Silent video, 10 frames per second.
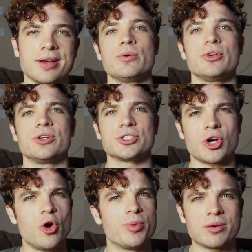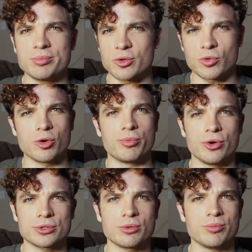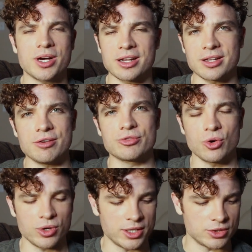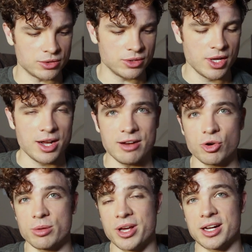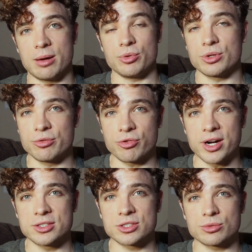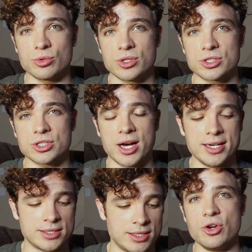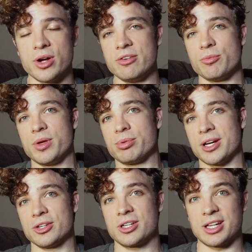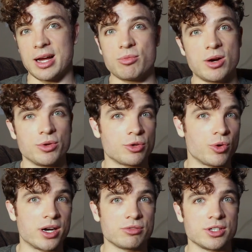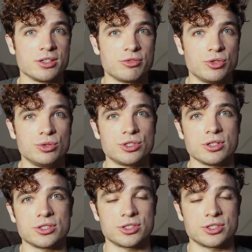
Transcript: Anyone who can just open up and be a real person with me, I love talking to. I've already made a couple good friends through this site. You know, even people I could collaborate with creatively in the future.